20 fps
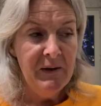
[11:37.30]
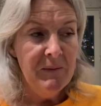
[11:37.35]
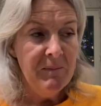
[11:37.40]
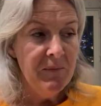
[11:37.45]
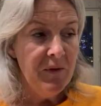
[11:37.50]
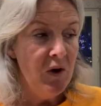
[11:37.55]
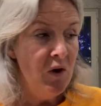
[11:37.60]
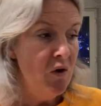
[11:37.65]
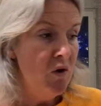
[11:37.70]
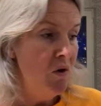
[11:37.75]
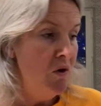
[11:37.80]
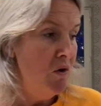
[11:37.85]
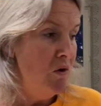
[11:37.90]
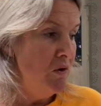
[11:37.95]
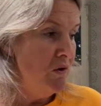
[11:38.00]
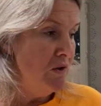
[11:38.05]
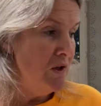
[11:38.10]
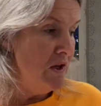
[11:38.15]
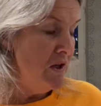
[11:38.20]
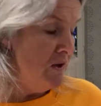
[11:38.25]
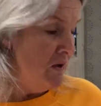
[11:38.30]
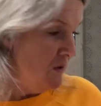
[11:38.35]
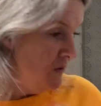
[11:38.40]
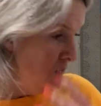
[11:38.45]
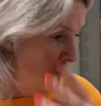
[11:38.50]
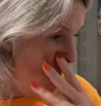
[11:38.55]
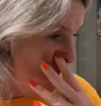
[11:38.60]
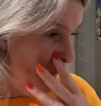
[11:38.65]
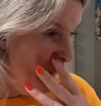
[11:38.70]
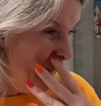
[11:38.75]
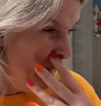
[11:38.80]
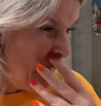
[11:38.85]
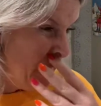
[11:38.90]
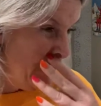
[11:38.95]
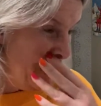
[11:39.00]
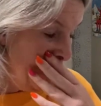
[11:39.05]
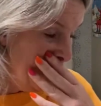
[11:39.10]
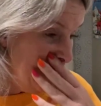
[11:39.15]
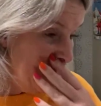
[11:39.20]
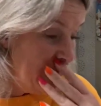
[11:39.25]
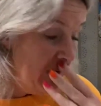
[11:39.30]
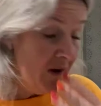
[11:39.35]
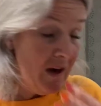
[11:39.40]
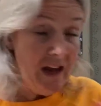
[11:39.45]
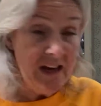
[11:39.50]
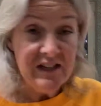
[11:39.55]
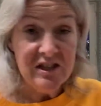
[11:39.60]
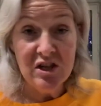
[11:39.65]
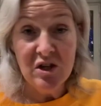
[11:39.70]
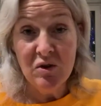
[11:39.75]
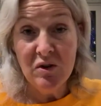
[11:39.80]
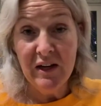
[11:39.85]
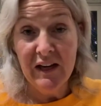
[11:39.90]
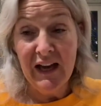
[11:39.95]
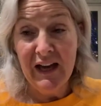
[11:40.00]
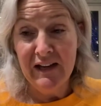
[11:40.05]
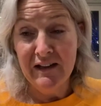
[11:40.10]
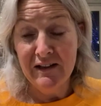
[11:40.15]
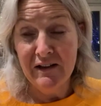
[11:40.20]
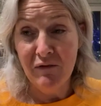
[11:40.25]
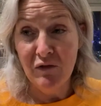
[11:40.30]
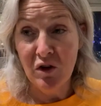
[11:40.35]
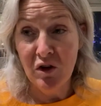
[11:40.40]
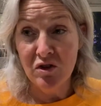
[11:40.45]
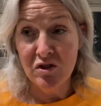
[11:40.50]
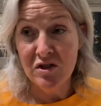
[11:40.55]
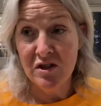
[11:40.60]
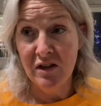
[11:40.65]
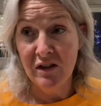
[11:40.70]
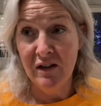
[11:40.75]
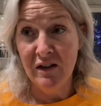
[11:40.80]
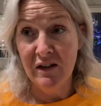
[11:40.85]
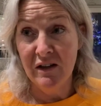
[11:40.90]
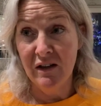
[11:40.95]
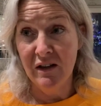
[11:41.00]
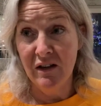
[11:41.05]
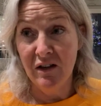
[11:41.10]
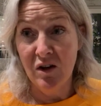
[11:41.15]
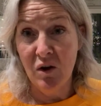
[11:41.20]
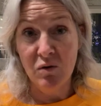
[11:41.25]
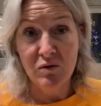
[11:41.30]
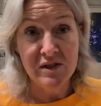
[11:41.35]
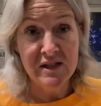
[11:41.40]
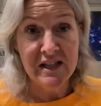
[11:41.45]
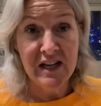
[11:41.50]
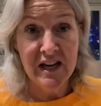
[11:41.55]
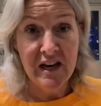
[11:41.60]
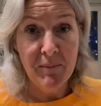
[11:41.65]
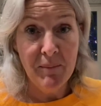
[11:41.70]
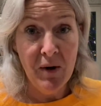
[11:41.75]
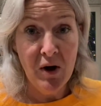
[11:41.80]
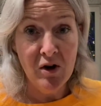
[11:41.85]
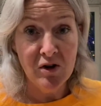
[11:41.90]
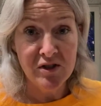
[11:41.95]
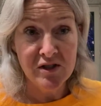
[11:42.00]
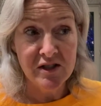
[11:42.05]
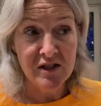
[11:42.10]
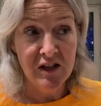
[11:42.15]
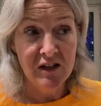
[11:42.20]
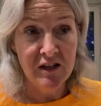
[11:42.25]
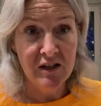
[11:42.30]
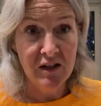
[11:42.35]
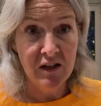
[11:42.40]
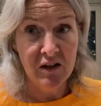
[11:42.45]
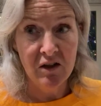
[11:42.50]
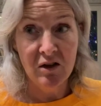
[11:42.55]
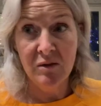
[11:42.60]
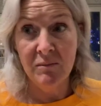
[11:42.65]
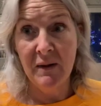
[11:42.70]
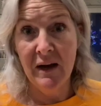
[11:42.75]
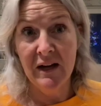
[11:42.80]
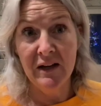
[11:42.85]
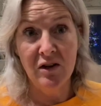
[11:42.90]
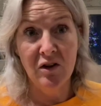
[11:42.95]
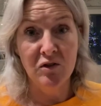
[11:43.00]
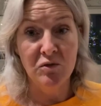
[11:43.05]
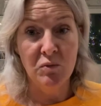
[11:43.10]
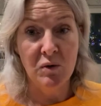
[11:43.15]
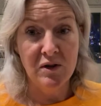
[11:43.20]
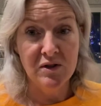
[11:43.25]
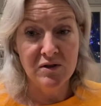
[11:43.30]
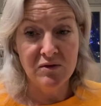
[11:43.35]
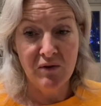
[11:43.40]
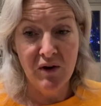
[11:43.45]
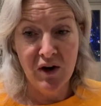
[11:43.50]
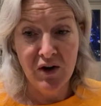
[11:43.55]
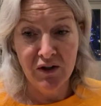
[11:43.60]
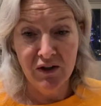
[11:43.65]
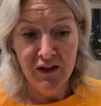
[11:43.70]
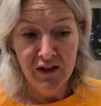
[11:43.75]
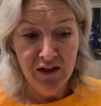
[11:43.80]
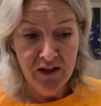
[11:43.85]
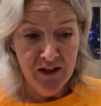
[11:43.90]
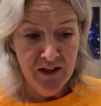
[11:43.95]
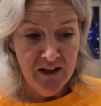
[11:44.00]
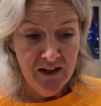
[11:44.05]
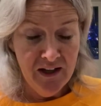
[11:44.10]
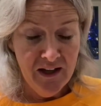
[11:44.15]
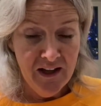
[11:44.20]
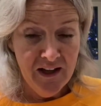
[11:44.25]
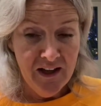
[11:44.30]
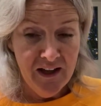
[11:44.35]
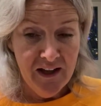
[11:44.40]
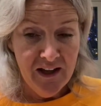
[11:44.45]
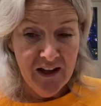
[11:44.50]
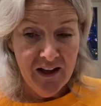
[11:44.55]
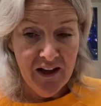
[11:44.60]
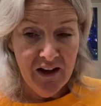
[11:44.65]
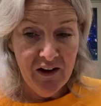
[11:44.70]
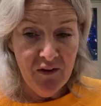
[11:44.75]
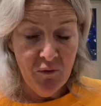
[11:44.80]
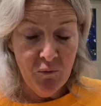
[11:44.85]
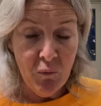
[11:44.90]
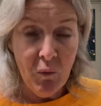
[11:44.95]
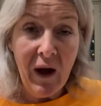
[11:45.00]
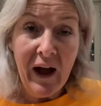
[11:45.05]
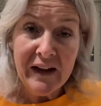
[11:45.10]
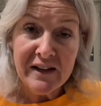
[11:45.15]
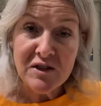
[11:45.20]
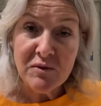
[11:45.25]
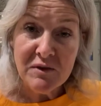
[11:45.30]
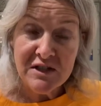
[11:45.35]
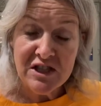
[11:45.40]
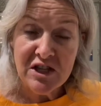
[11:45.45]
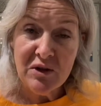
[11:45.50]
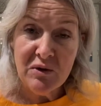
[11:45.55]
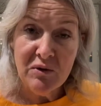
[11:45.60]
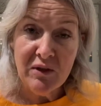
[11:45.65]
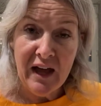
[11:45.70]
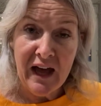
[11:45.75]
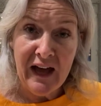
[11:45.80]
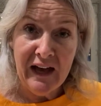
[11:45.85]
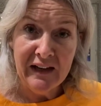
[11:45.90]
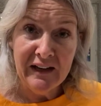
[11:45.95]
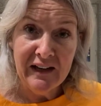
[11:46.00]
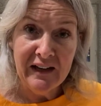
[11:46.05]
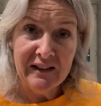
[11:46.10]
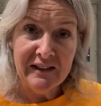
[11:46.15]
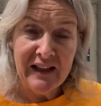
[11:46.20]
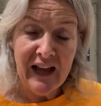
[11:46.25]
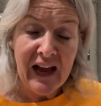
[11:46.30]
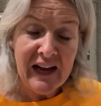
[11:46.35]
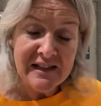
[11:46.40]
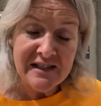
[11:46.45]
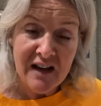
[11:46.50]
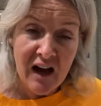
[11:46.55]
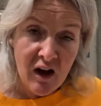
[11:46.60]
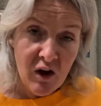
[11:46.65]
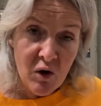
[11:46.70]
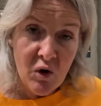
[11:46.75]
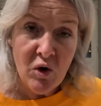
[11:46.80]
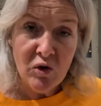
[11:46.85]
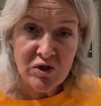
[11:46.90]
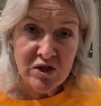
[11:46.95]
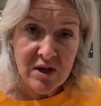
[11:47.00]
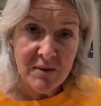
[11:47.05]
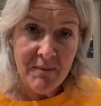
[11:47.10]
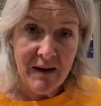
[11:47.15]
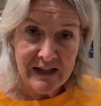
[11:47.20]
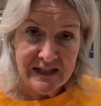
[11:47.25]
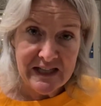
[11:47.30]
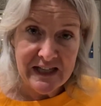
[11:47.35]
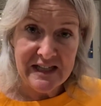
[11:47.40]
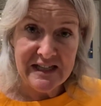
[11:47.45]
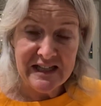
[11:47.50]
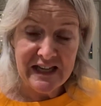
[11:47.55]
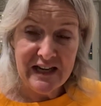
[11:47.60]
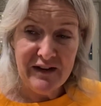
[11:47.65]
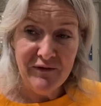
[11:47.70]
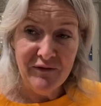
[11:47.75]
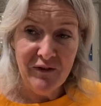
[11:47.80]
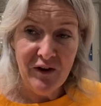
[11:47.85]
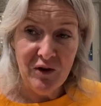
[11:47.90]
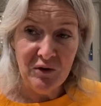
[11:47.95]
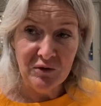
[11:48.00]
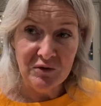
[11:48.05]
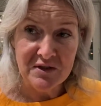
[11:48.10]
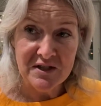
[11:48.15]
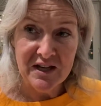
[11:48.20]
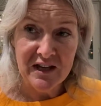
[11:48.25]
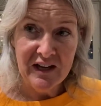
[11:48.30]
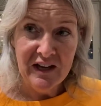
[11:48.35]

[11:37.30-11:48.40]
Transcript: Or you know, like you do, you've got to go and see your boss and you think, oh my God, what's wrong? Why do we do that? That is our automatic default.